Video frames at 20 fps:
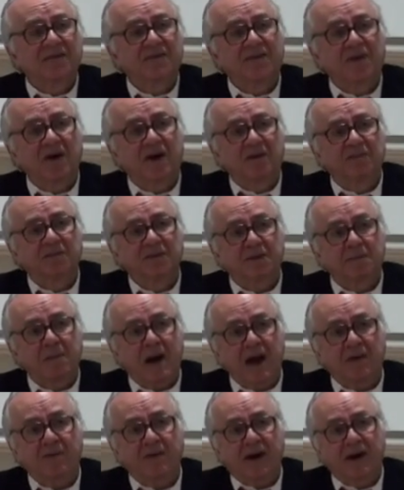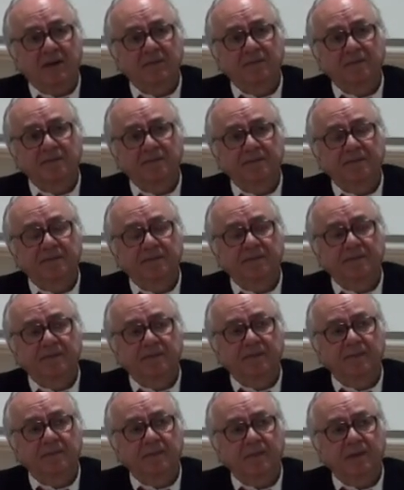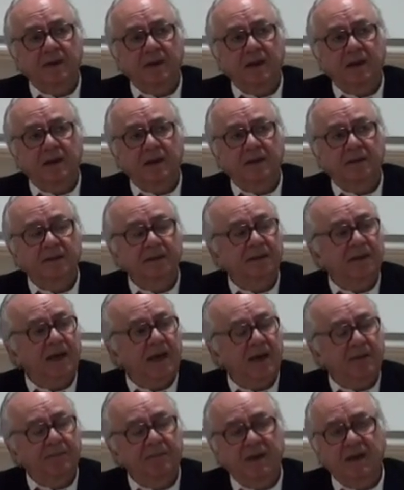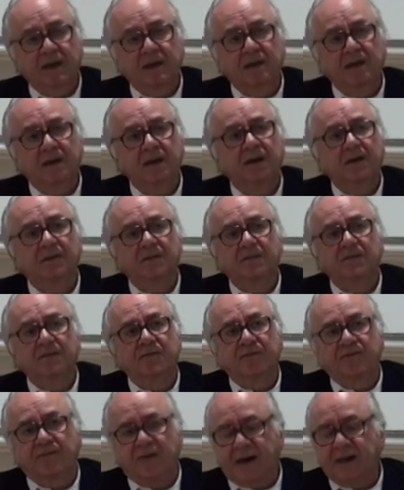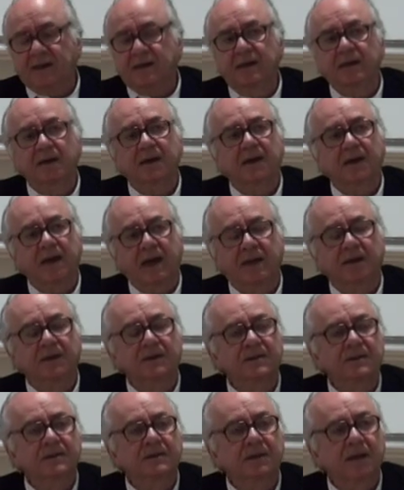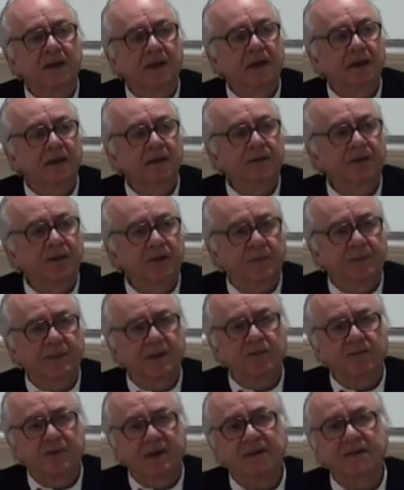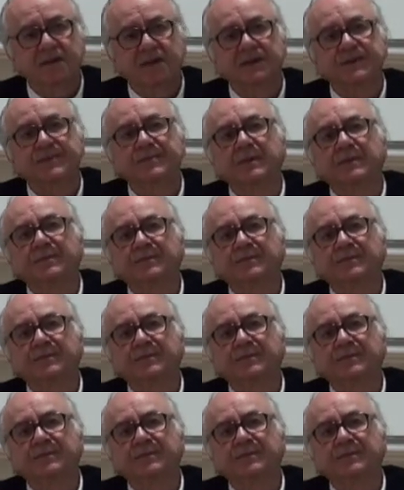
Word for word: from the Maghreb, and they have been uh, fighting against uh, European racism.